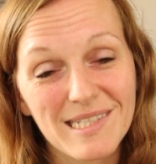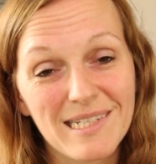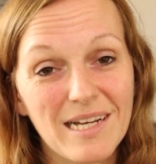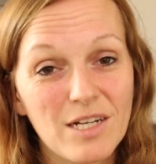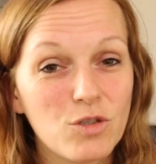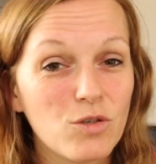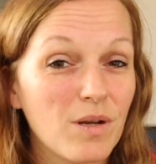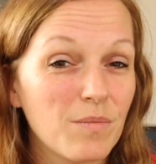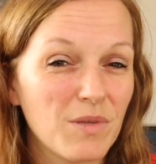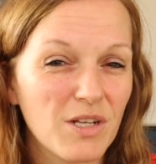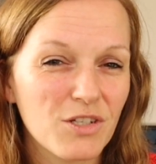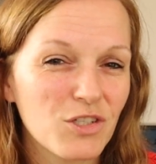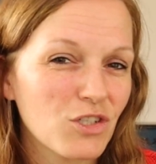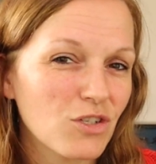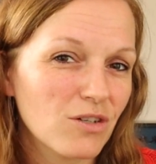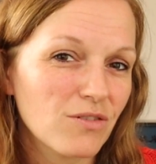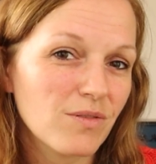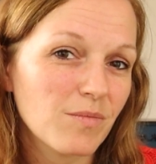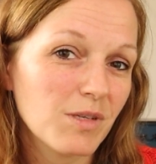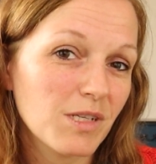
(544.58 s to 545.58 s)
schedule. I'm not
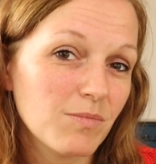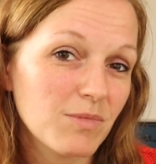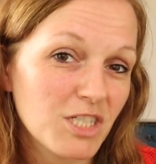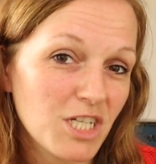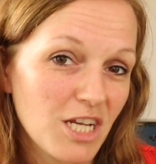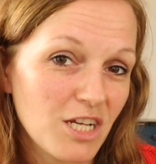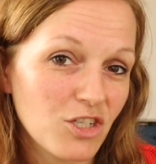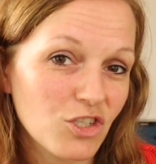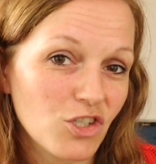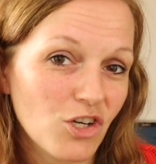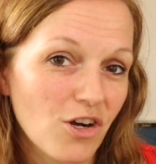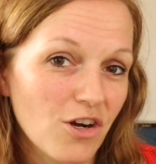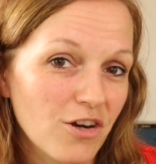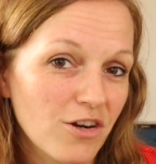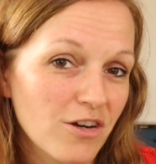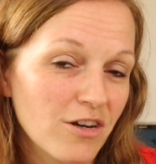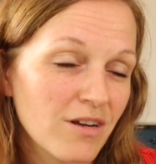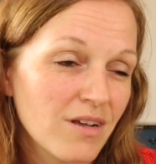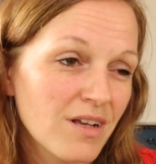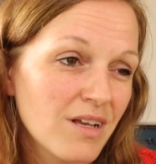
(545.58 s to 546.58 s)
sure if I'm going to change
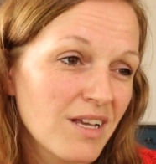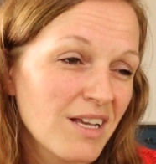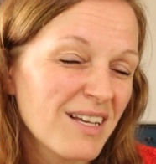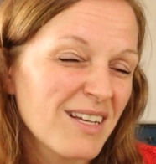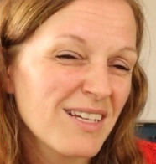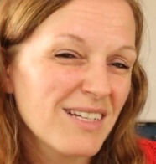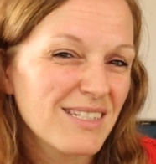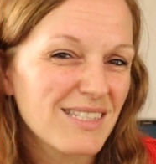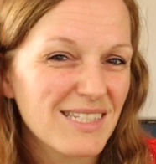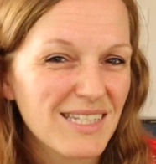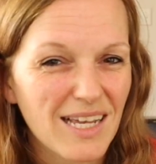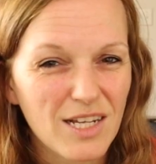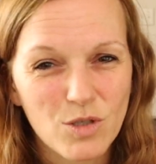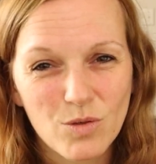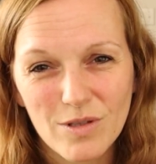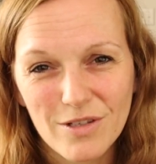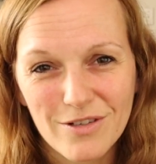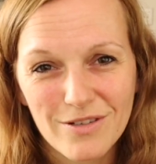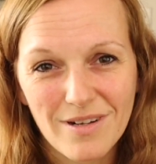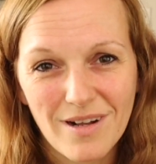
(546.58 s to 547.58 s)
our
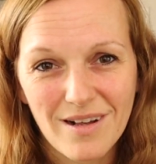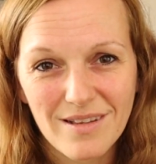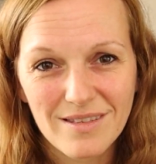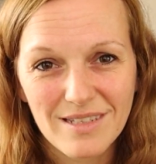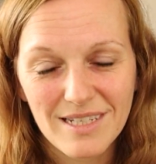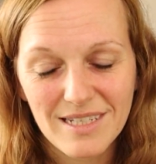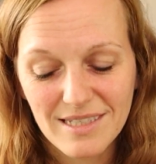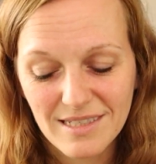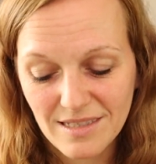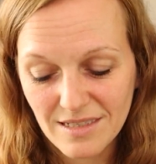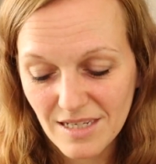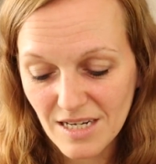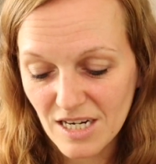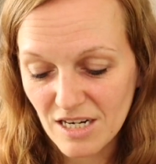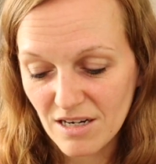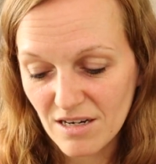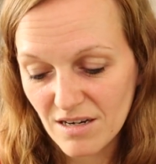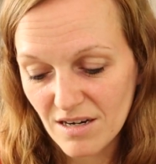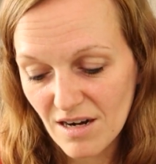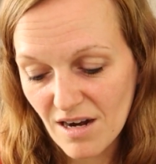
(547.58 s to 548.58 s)
schedule or not this
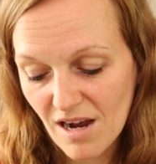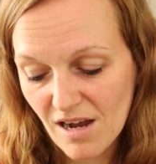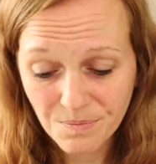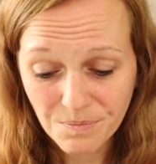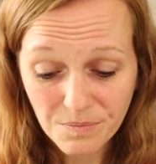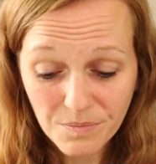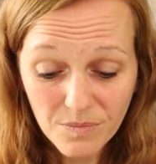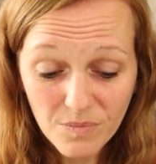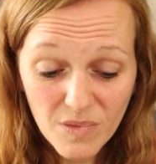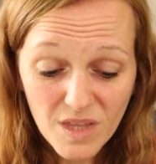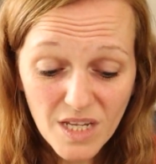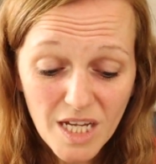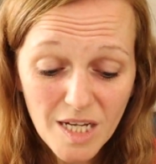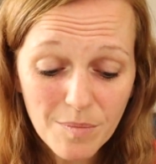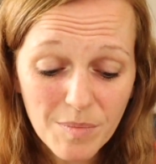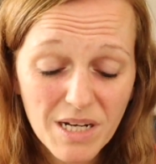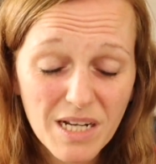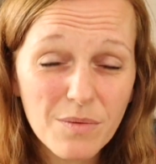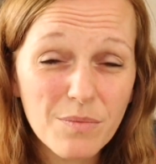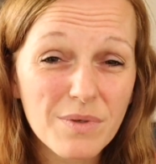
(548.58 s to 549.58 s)
year,
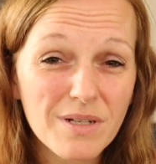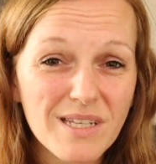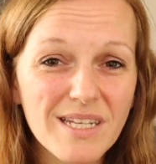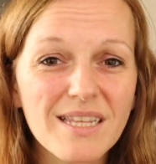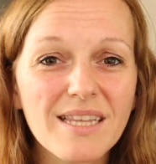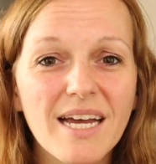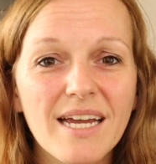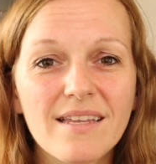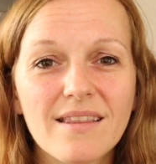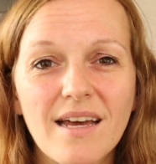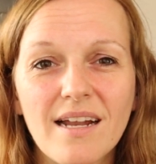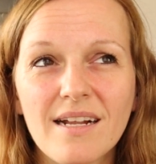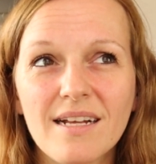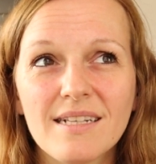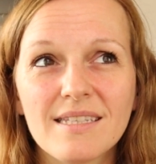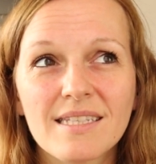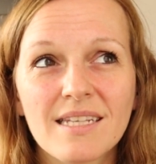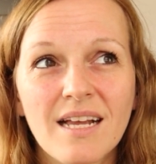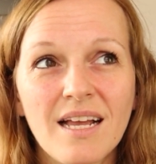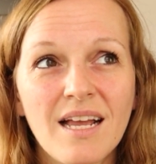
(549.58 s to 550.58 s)
but I really like
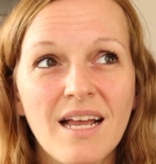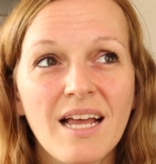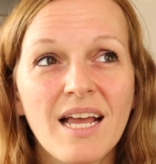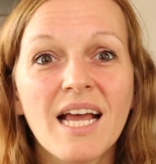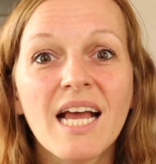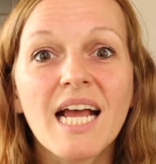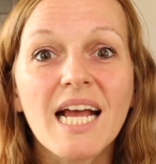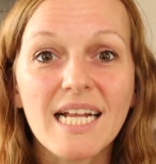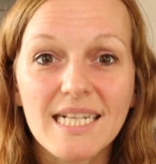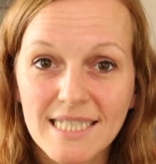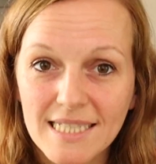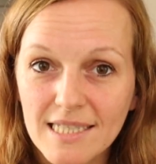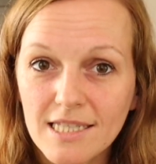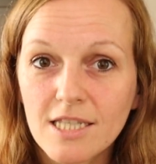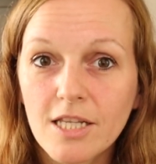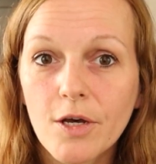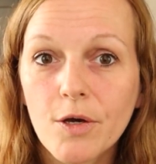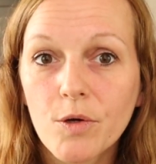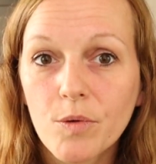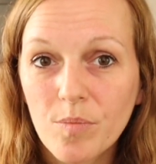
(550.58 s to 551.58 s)
that it's
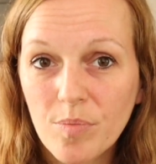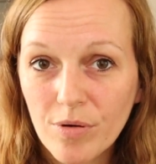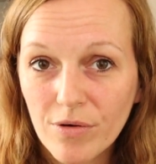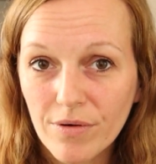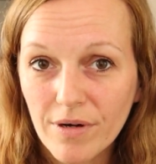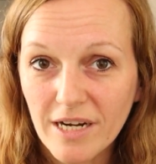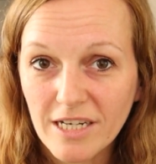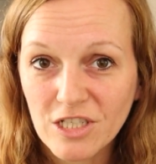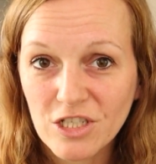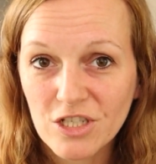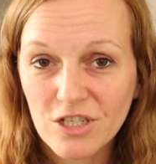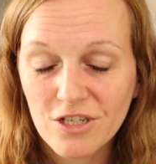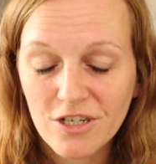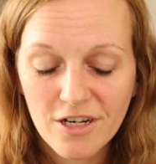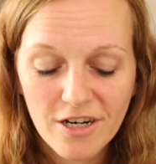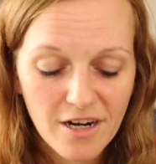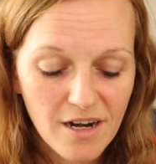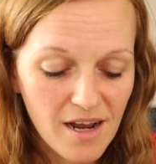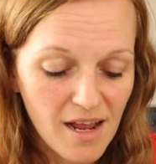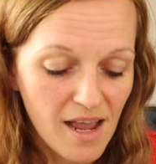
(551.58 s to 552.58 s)
low
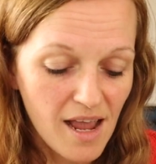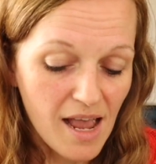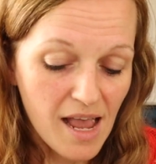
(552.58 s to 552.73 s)
pressure.